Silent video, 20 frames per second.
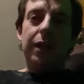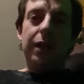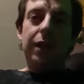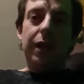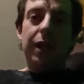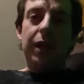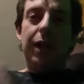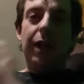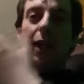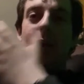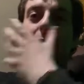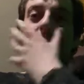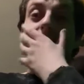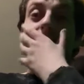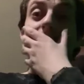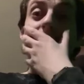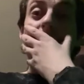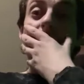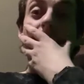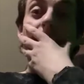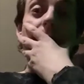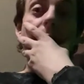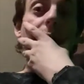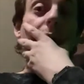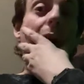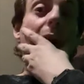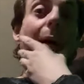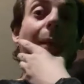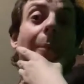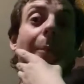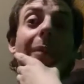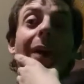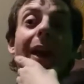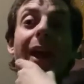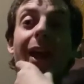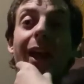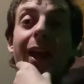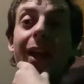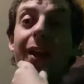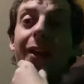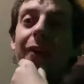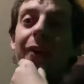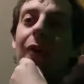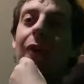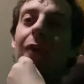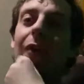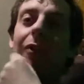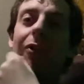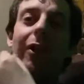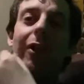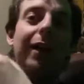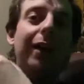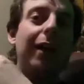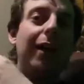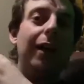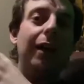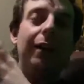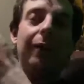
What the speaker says: And I looked pale, like